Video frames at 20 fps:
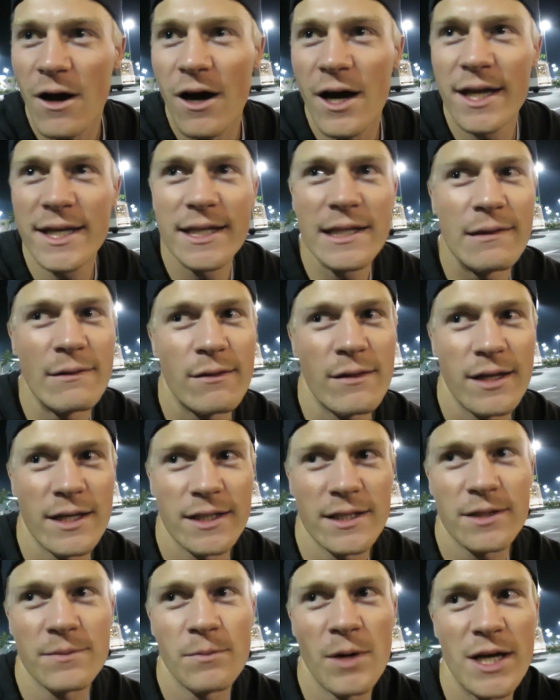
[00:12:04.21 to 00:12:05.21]
I didn't
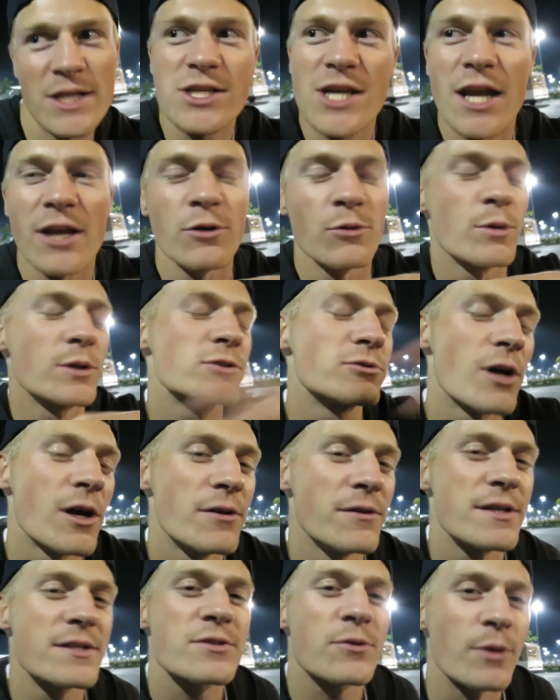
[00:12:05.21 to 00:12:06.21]
think my channel would
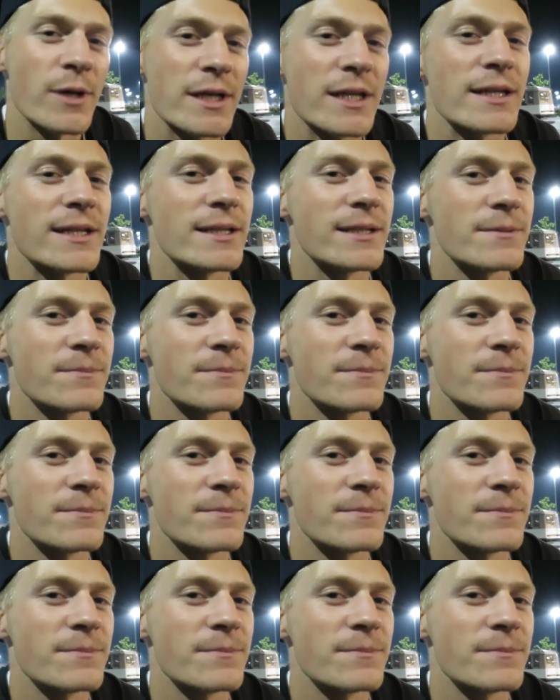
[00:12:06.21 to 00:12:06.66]
grow this quickly,